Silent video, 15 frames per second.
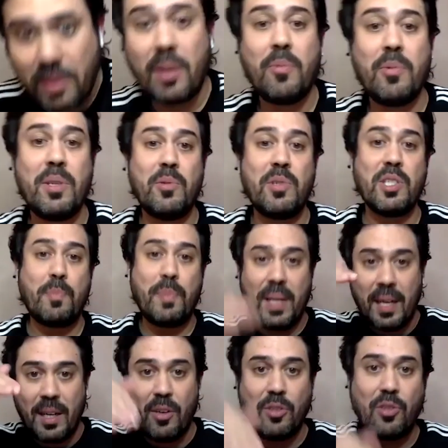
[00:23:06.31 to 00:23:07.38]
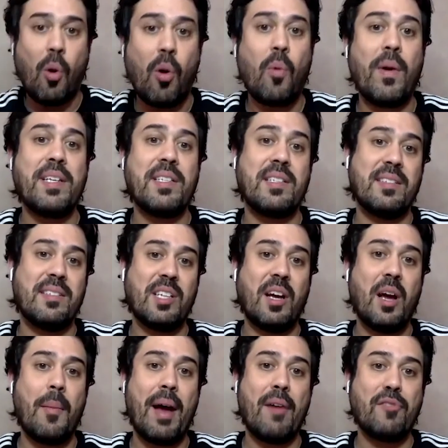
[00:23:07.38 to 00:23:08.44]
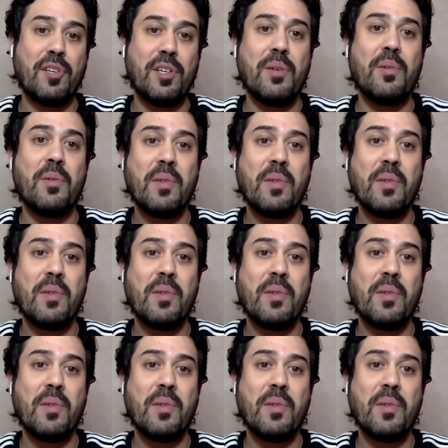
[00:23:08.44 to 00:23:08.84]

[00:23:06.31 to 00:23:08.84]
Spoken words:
He would just peek under doorways to come after you.